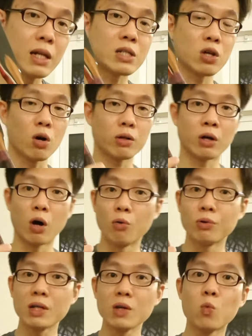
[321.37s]
it is the
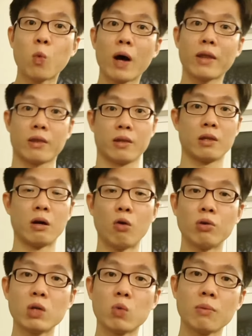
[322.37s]
only one
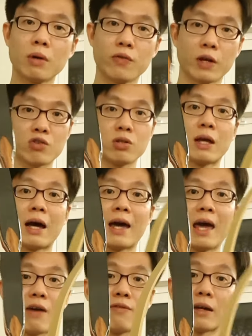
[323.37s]
manufacturer that I
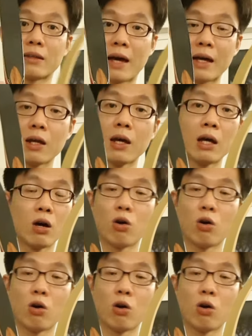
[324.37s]
have like that.